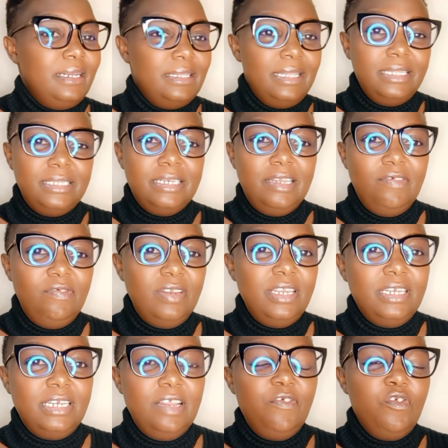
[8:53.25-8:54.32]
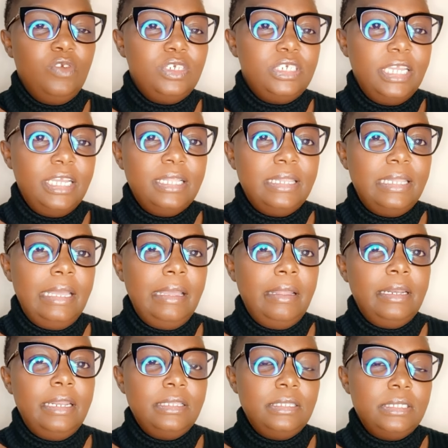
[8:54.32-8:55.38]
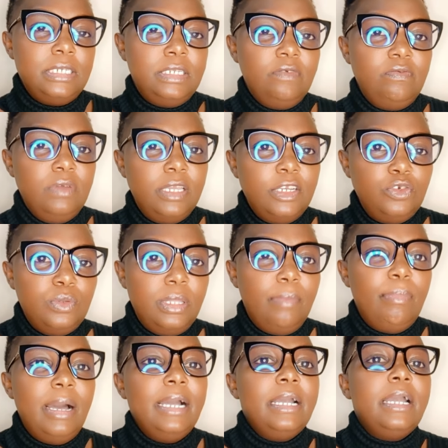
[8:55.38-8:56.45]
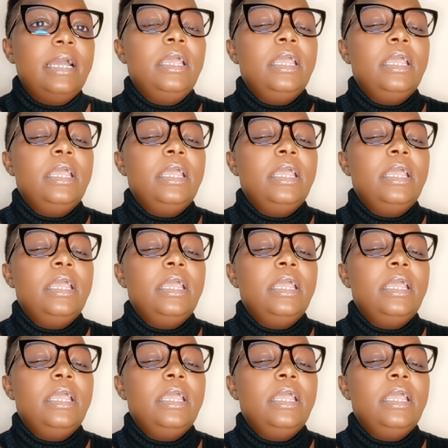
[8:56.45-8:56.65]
that's definitely if you take the death certificate to the bank